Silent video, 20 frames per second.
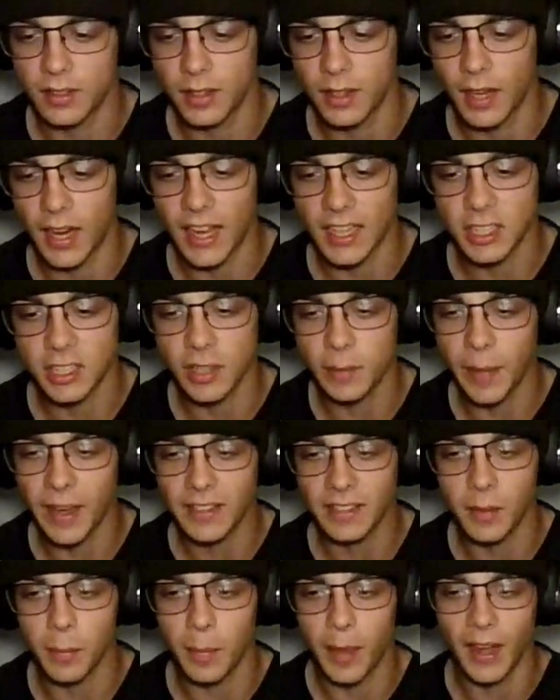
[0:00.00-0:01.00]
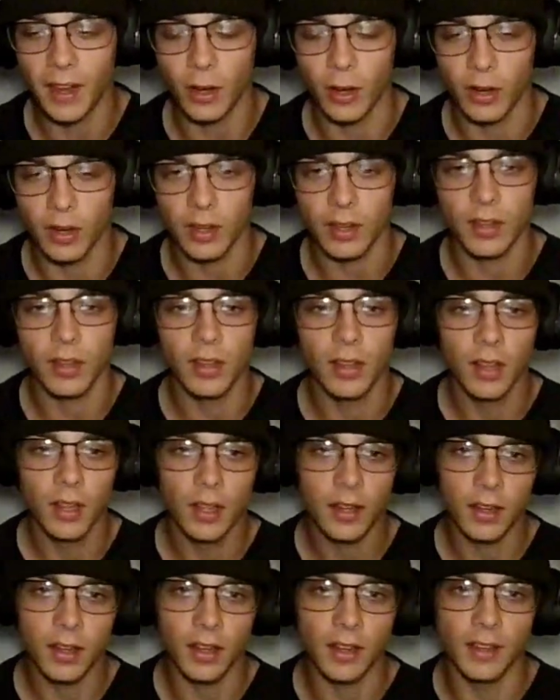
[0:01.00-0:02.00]
It actually makes it better,
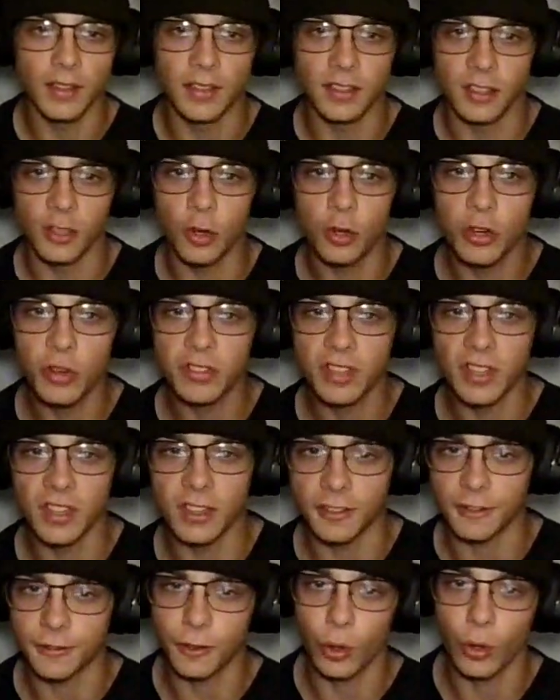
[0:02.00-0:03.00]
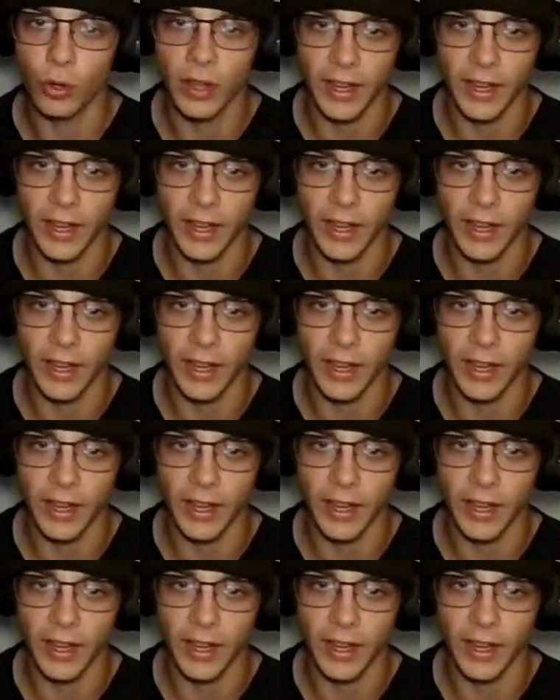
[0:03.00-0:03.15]
because you use it as fuel.